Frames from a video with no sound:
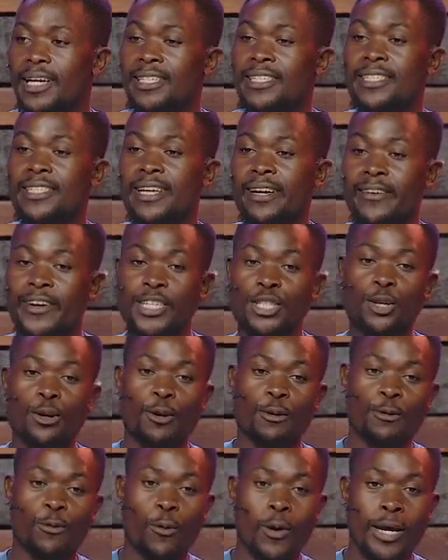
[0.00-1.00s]
it is a
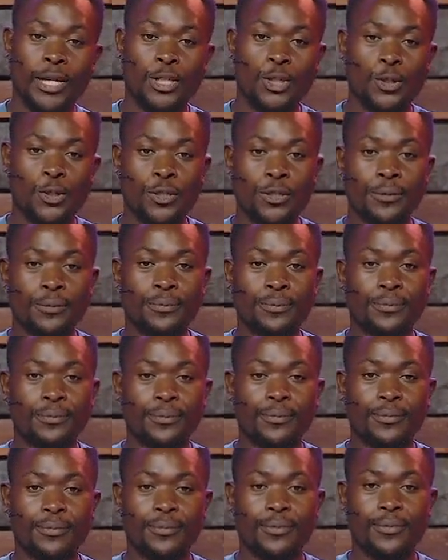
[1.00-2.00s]
ratio of 1 to
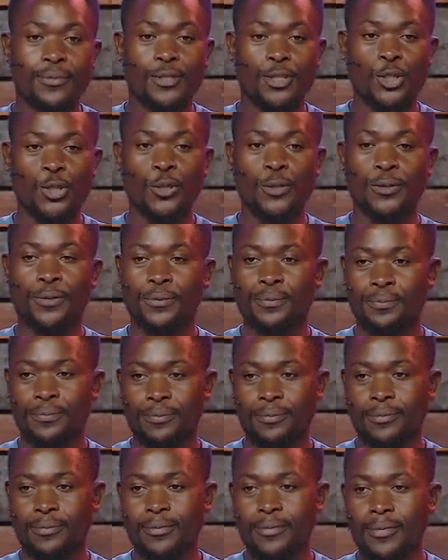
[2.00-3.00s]
2.
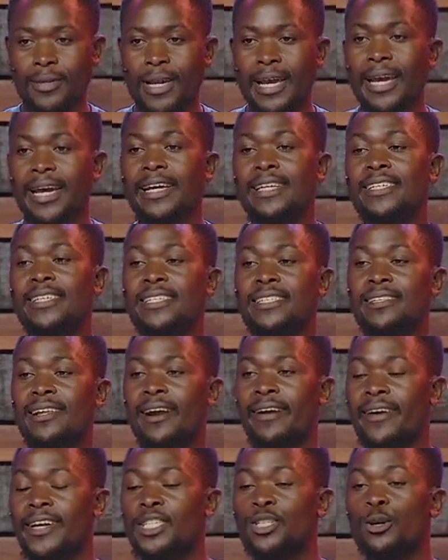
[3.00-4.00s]
It is
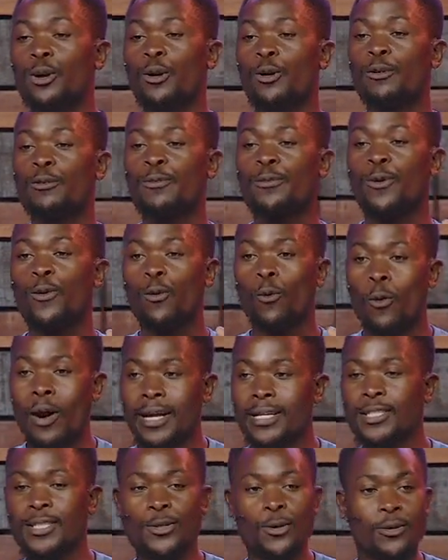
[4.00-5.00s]
a ratio of
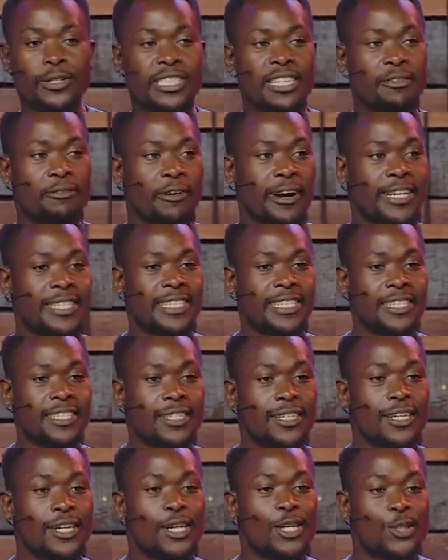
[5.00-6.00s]
one soldier
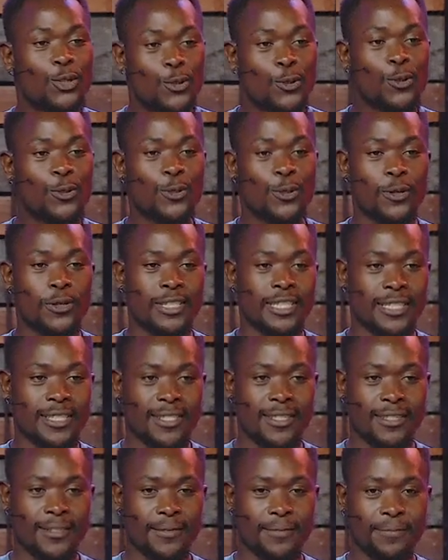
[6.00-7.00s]
fighting two
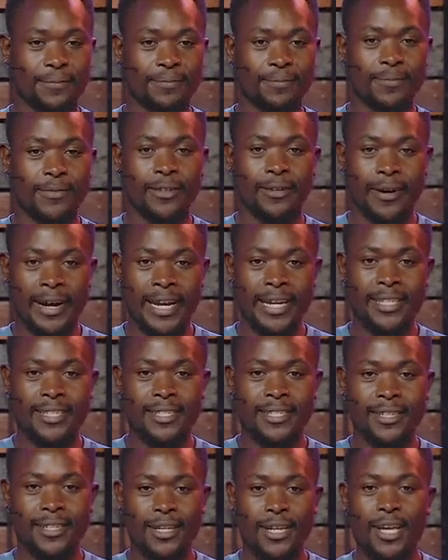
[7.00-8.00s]
soldiers,
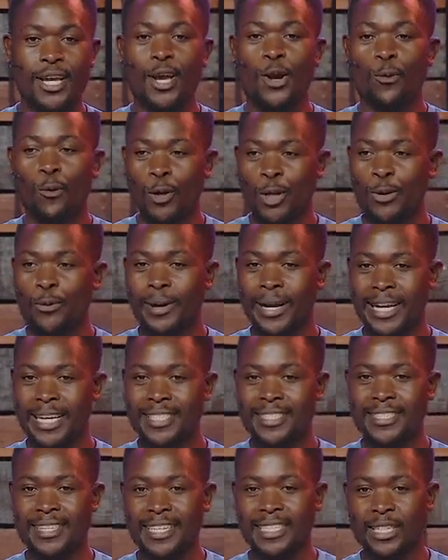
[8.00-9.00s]
right? Will you
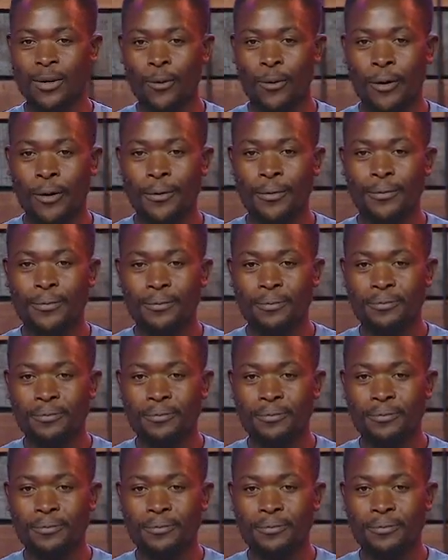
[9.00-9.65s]
manage such a war?